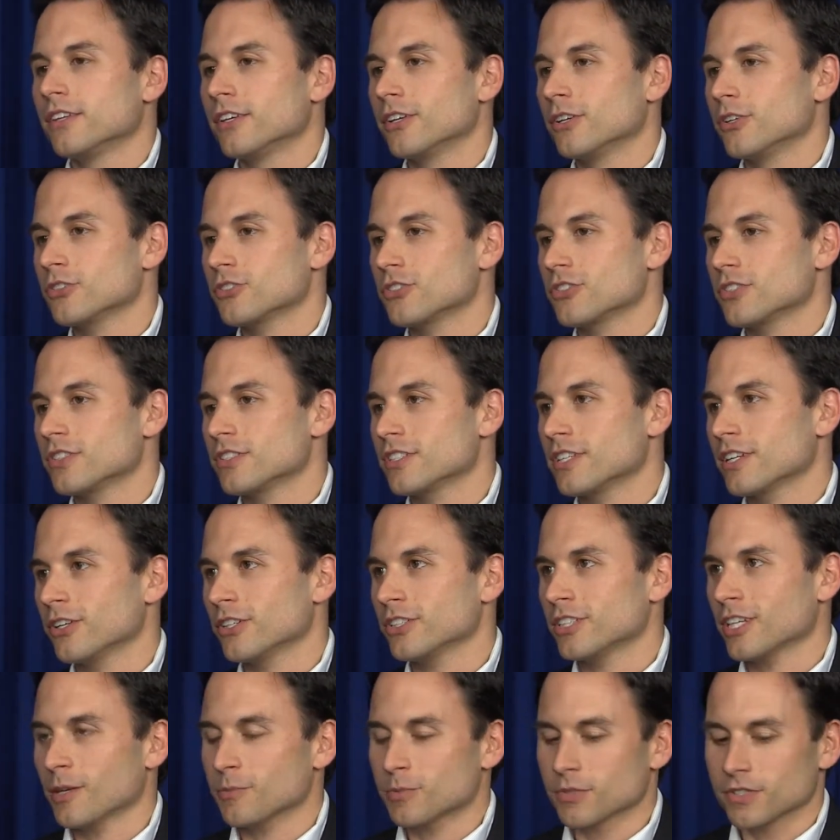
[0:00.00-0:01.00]
There's the
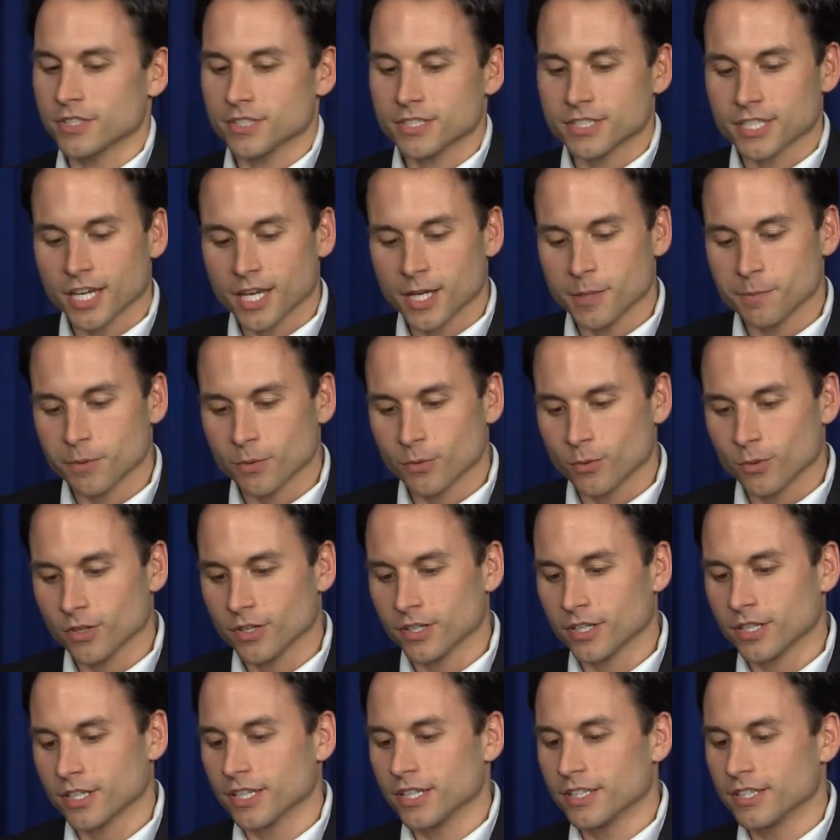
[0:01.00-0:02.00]
stereotypes of the type of
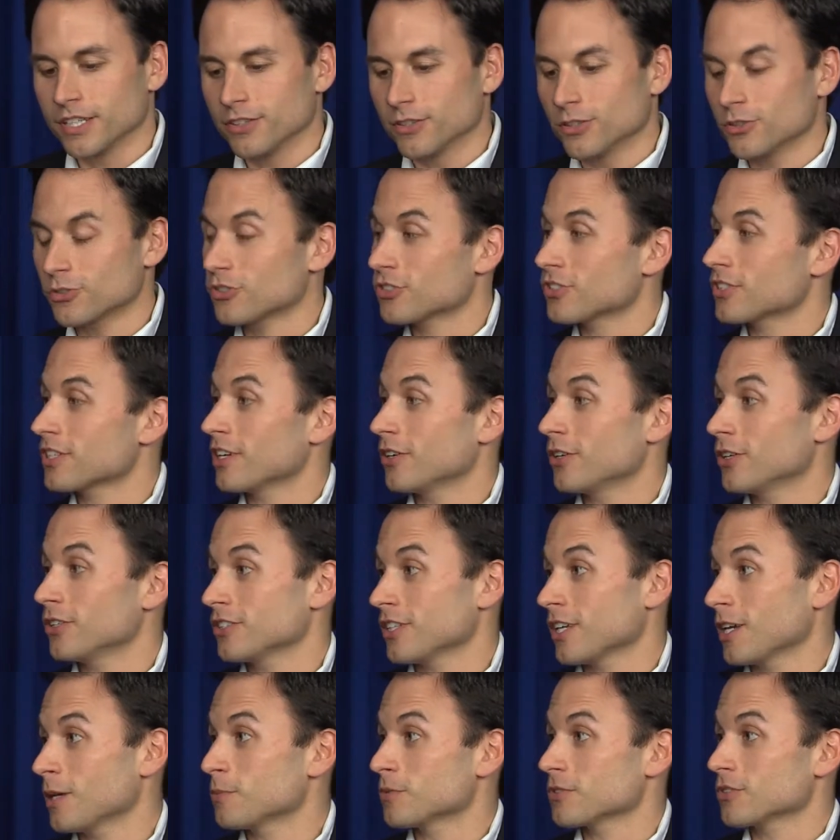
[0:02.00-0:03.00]
work, and then there's the
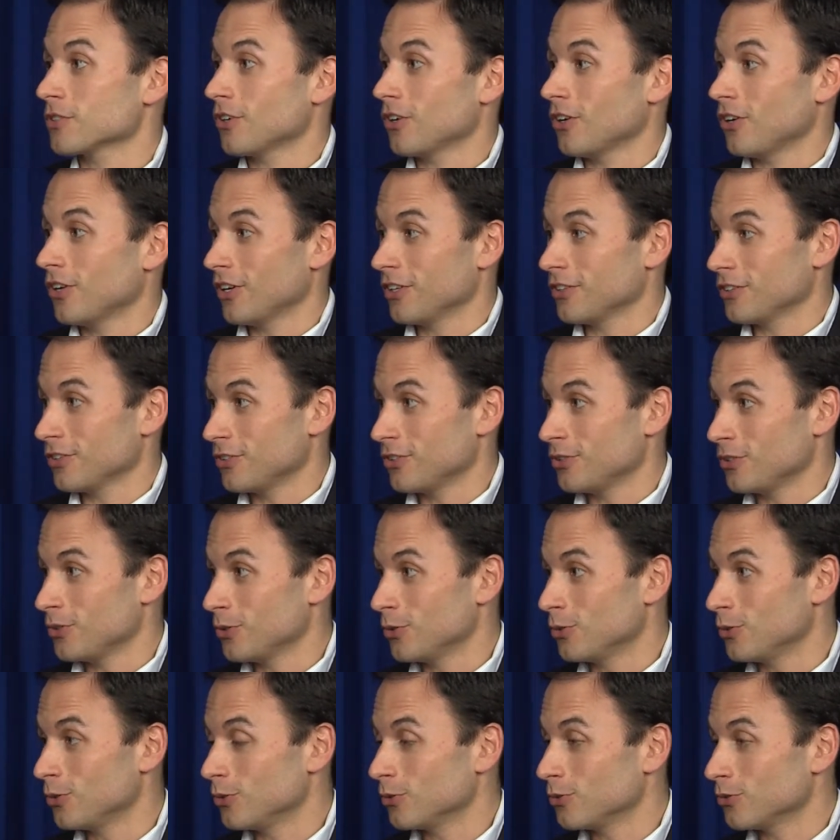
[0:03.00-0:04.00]
stereotypes on the
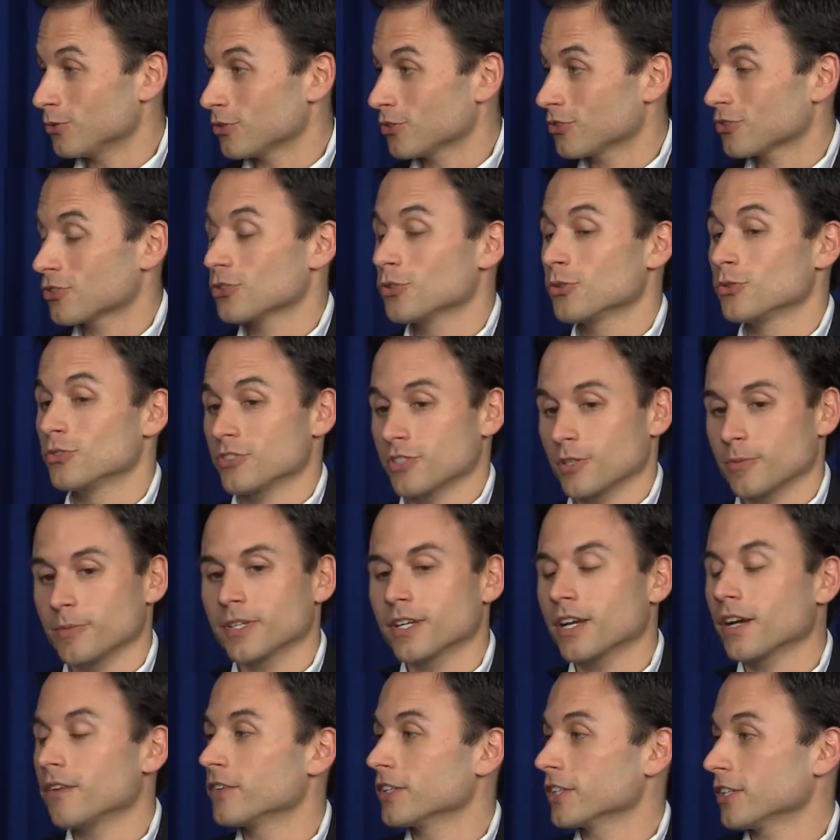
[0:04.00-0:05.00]
new students that are
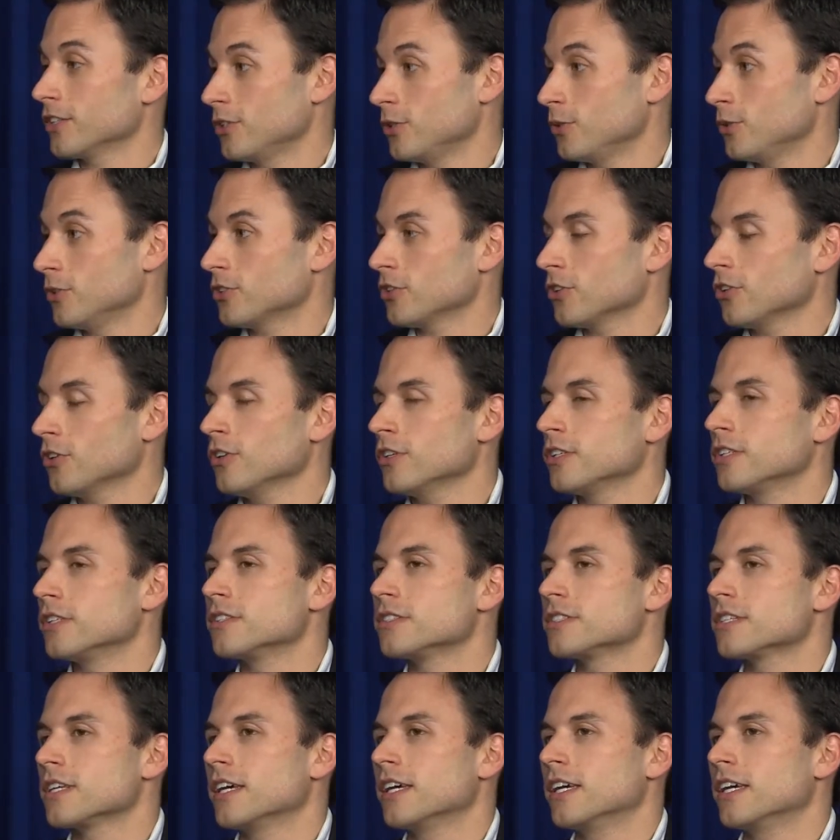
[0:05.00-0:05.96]
becoming the new attorneys.